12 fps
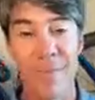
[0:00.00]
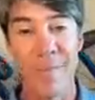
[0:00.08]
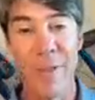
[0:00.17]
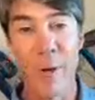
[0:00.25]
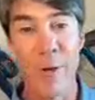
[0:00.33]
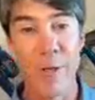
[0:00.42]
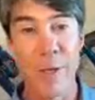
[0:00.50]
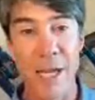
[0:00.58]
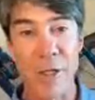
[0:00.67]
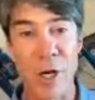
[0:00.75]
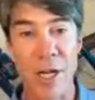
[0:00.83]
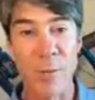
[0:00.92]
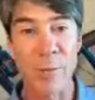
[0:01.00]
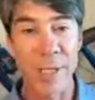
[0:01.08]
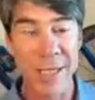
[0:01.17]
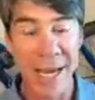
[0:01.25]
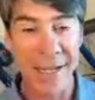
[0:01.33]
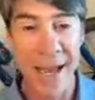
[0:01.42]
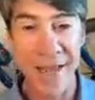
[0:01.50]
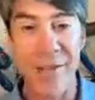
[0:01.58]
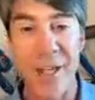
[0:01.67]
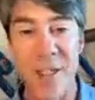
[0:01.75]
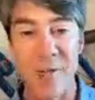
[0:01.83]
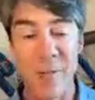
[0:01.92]
they were like trying to protect
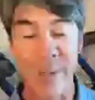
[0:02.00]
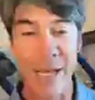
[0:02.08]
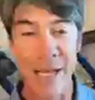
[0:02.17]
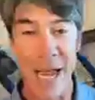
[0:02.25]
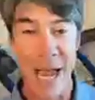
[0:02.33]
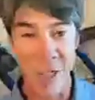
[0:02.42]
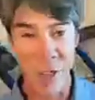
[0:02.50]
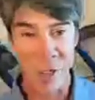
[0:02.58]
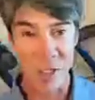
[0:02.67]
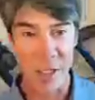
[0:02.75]
athletes from getting anxious,